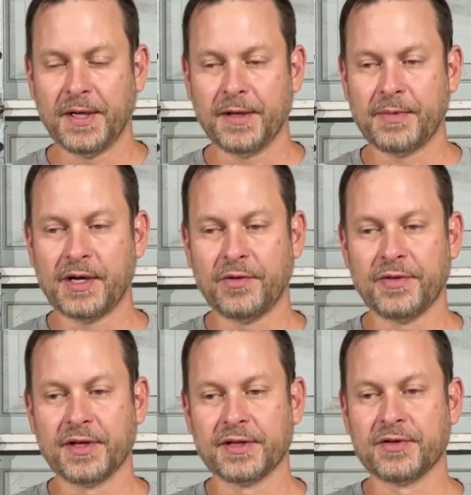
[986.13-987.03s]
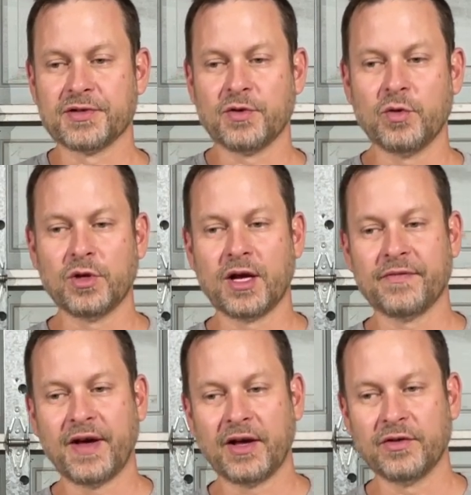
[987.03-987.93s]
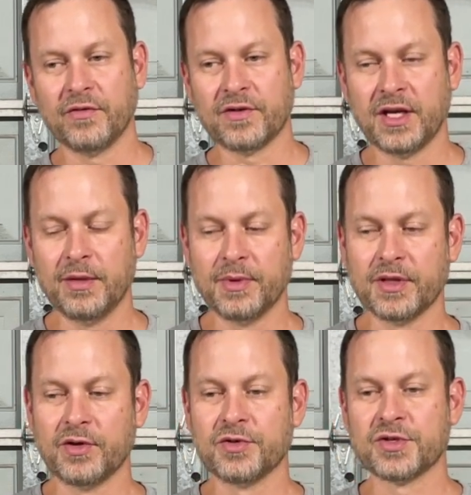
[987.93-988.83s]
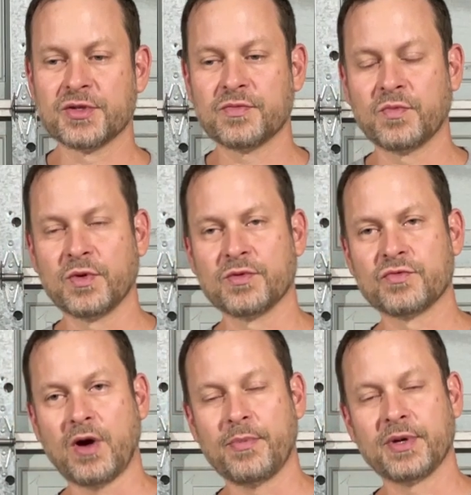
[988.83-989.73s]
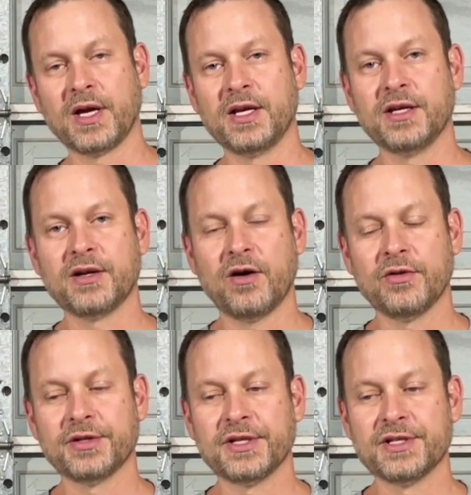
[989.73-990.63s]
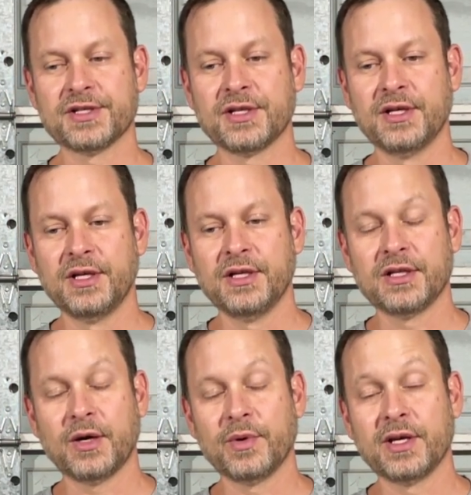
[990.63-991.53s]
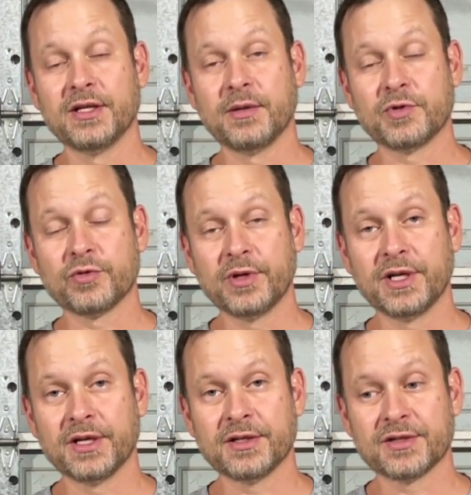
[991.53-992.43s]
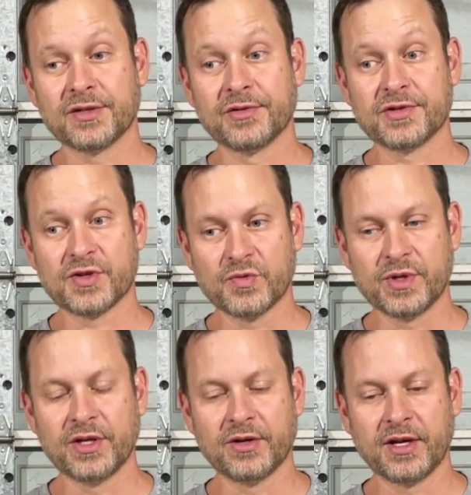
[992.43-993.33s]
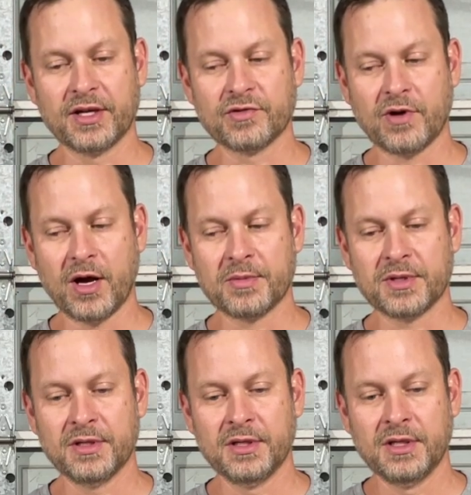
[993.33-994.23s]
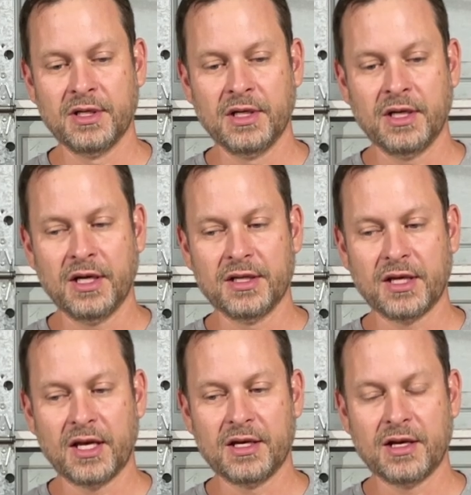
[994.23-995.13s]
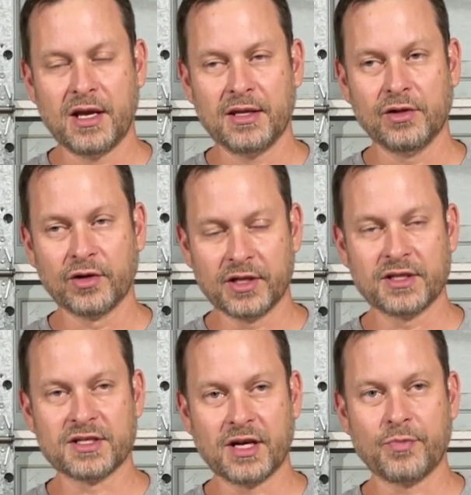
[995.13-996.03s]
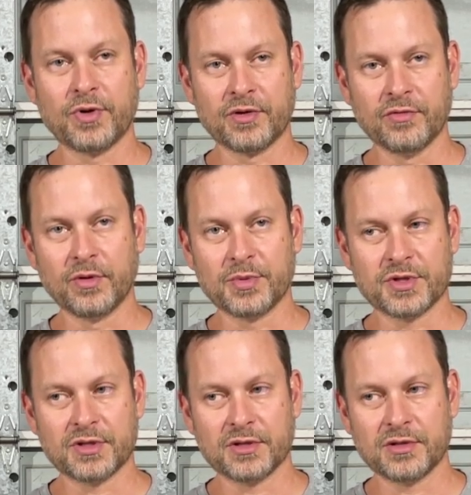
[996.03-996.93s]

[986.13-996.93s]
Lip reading: I don't think there's a whole lot of value of keeping those. We're dropping any colonies that we ended up treating, so there's 3 that are getting dropped. And then look at the separate groups.